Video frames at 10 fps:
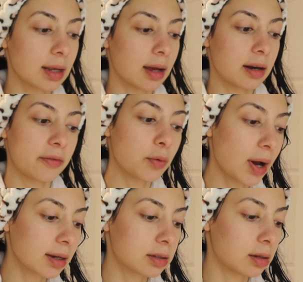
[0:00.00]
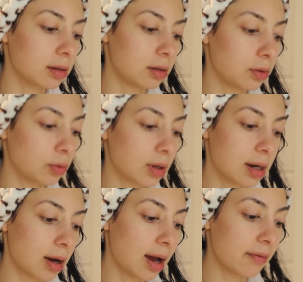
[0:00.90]
and if you wax you
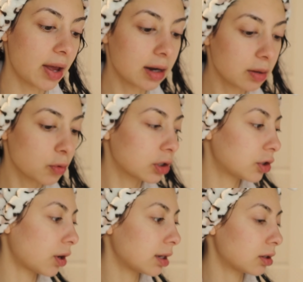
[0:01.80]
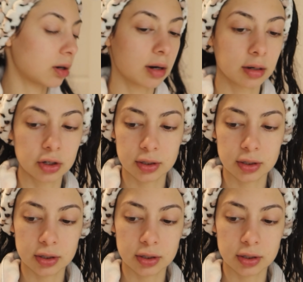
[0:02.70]
cannot have any moisturizer on your